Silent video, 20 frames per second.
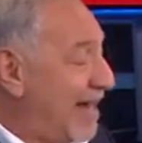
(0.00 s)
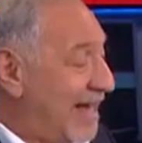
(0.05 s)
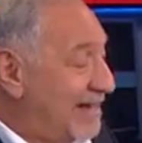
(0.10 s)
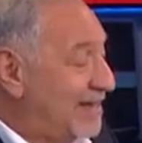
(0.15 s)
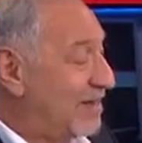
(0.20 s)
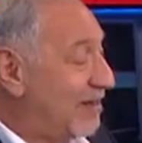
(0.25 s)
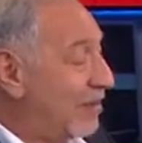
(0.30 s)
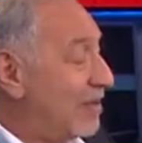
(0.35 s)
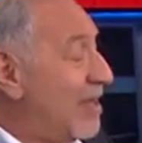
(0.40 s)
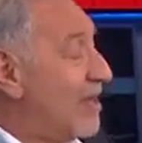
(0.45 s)
on
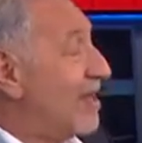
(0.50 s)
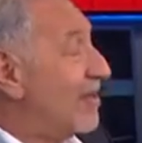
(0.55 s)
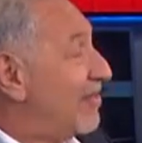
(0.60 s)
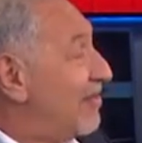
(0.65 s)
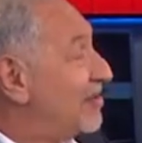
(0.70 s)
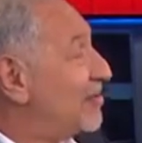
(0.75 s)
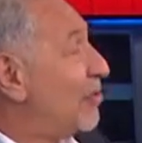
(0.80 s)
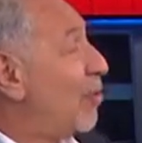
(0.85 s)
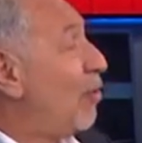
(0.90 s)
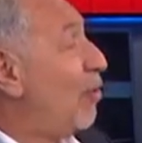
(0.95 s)
here.
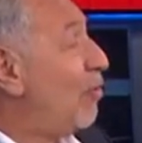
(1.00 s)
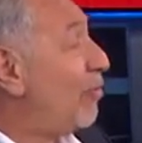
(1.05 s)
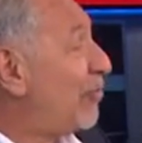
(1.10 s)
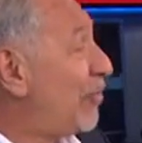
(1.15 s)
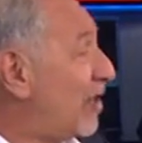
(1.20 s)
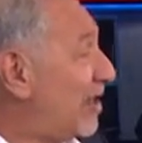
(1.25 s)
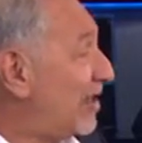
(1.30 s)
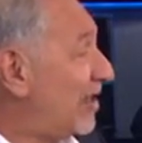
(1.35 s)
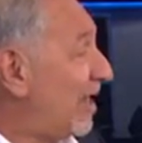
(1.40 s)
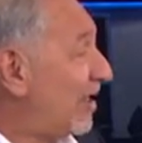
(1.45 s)
This whole
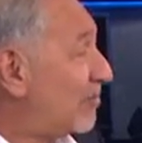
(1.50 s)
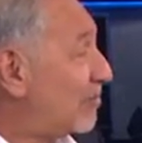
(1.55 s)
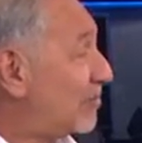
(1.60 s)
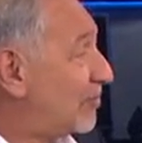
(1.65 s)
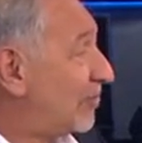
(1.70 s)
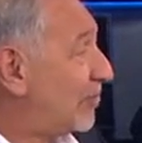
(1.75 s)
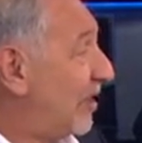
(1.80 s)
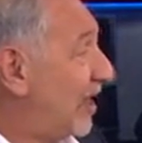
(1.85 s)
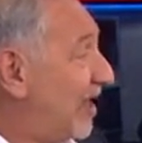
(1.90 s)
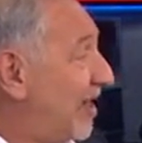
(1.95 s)
thing
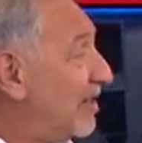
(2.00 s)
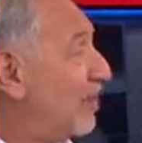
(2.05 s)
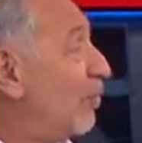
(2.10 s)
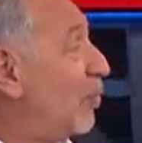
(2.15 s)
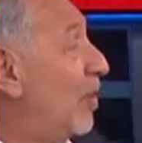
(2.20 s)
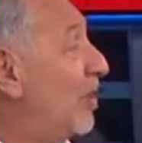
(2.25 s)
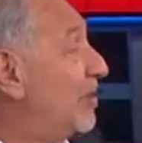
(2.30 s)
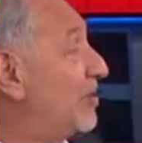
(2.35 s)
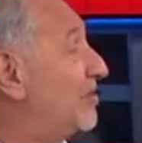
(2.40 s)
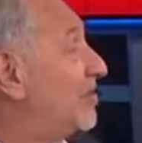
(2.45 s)
yesterday
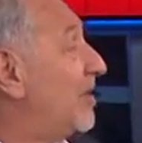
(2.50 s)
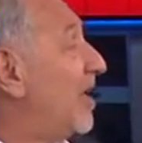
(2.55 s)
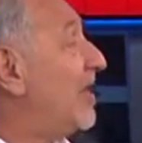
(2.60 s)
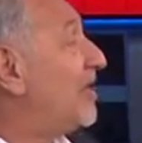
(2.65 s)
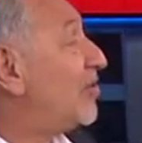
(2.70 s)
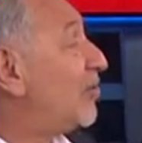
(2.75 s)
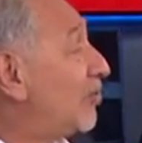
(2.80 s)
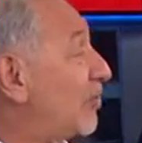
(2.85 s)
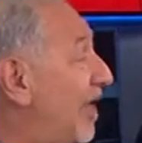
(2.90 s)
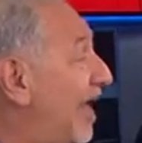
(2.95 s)
was a
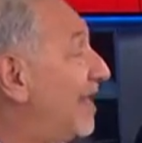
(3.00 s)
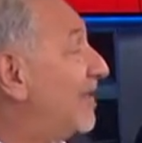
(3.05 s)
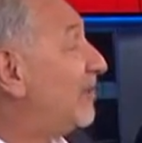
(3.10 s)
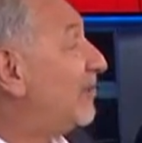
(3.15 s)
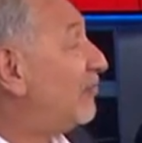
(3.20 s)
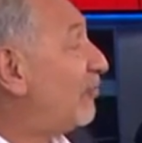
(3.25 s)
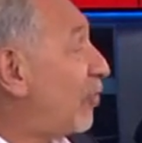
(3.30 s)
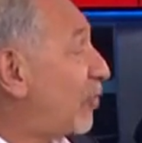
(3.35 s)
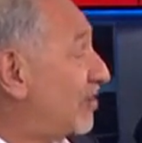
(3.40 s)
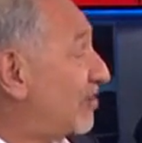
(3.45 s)

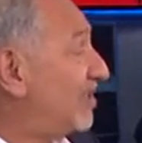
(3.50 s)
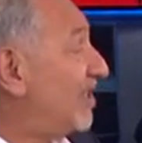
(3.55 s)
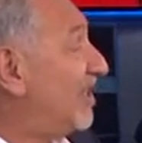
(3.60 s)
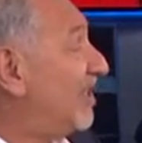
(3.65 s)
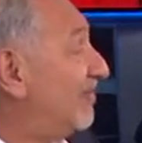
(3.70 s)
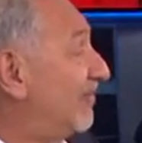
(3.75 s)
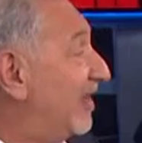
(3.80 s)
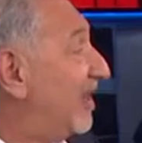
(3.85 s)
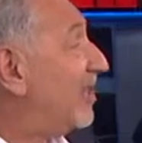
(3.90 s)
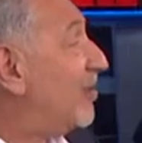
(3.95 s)
created for
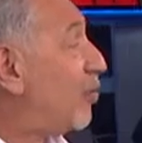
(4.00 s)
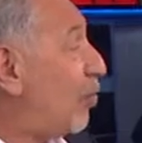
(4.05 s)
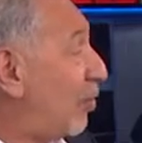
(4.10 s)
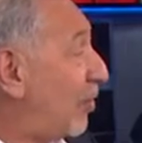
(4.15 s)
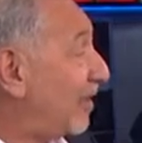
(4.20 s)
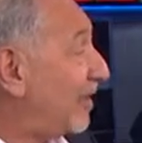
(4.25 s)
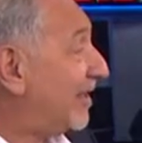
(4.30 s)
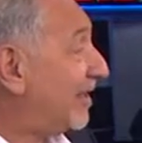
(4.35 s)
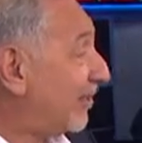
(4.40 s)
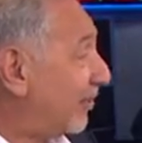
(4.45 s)
TV
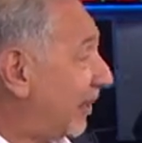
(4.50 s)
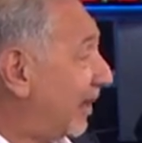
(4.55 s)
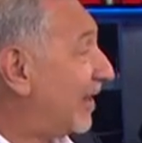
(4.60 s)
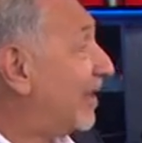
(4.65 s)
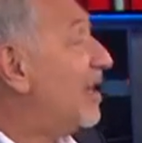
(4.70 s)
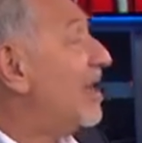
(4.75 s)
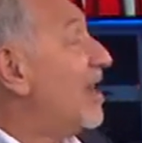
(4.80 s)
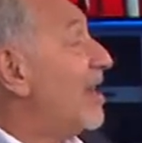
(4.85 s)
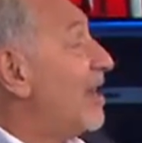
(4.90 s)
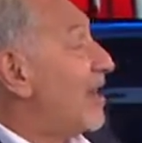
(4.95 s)
court hearing,
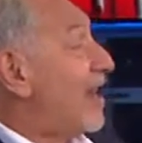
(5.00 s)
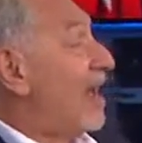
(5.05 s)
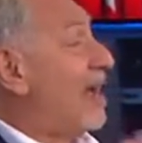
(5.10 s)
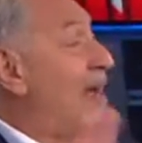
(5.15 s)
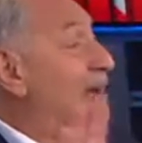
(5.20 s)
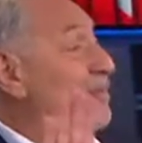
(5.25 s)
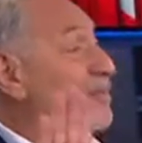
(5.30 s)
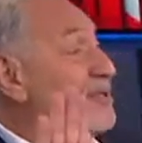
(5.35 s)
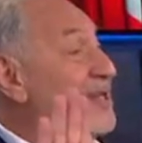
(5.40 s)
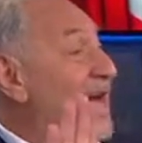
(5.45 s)

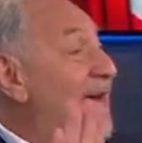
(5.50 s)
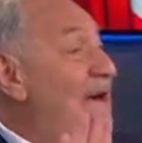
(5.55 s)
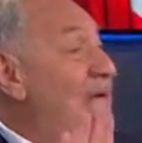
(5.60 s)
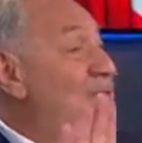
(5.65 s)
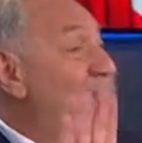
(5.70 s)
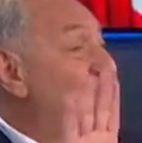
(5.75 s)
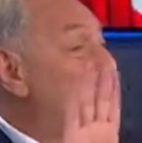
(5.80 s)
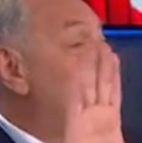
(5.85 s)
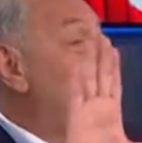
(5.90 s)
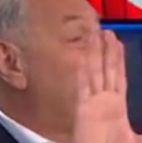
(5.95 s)

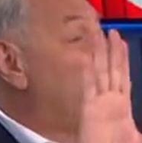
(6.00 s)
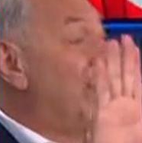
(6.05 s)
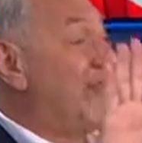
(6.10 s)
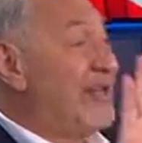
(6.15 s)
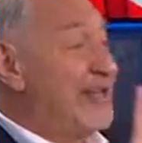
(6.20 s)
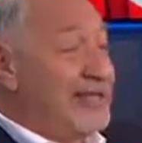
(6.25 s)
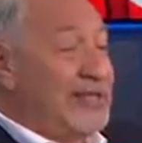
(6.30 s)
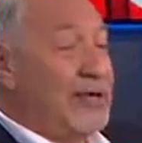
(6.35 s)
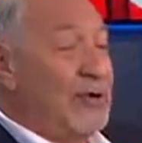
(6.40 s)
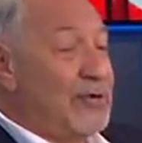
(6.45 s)
down to the
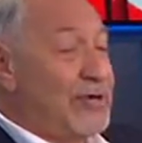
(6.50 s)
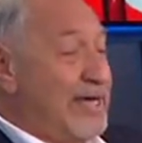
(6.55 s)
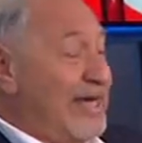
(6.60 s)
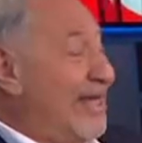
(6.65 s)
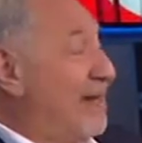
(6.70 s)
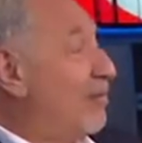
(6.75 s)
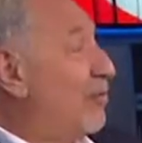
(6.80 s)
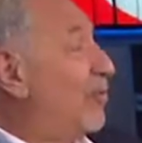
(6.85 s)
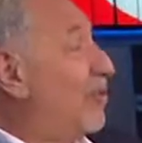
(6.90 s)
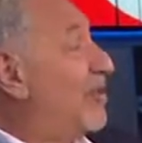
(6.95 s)
video
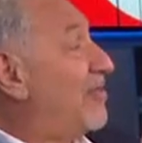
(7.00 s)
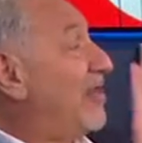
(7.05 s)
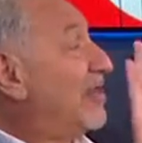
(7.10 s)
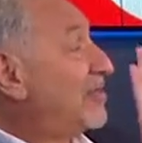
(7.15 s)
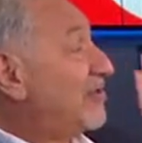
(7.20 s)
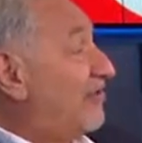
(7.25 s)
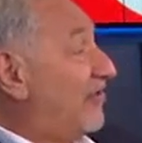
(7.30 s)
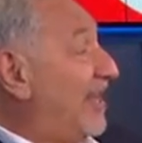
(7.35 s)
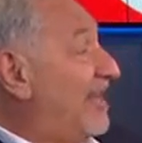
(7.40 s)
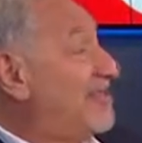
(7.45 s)
camera
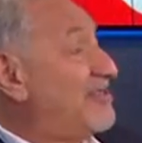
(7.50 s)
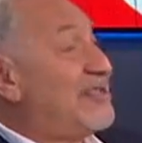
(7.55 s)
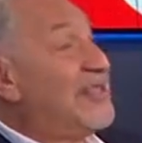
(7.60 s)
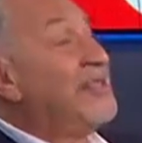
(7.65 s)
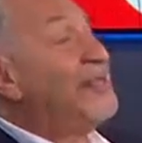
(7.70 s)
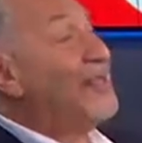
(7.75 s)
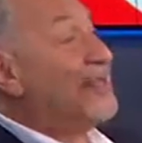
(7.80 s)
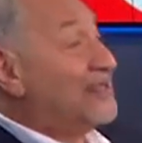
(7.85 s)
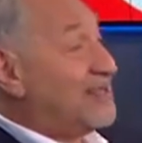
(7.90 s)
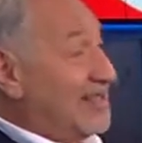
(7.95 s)
that's
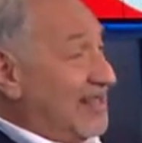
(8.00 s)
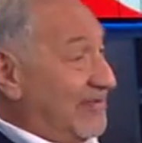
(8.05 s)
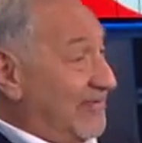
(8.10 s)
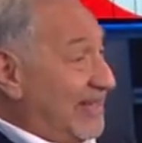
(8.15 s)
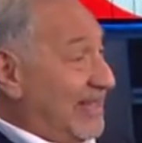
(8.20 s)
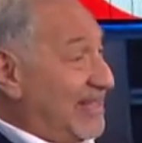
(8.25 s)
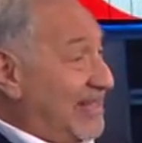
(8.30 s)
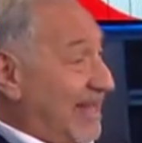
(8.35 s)
facing the TV